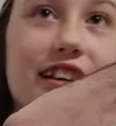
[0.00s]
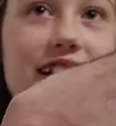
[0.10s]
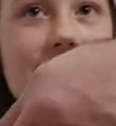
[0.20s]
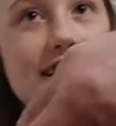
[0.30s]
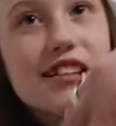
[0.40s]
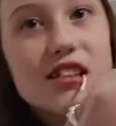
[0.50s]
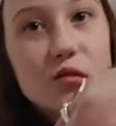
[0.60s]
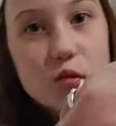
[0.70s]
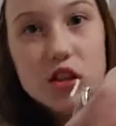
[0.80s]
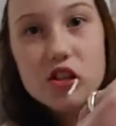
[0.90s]

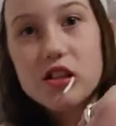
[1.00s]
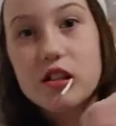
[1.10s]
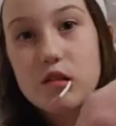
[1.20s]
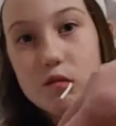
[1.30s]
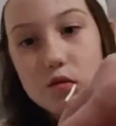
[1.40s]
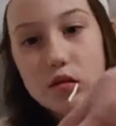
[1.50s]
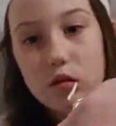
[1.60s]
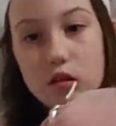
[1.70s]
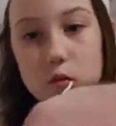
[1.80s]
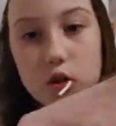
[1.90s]
is watching this
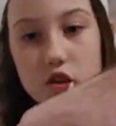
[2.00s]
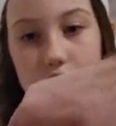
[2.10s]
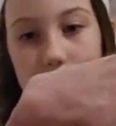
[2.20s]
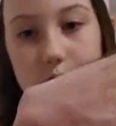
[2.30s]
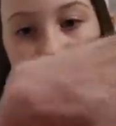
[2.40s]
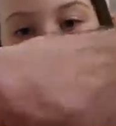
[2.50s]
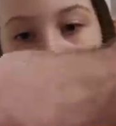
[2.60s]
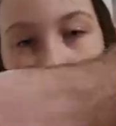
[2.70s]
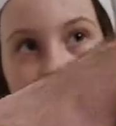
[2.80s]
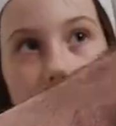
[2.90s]
is watching this
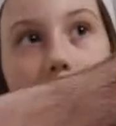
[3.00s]
video,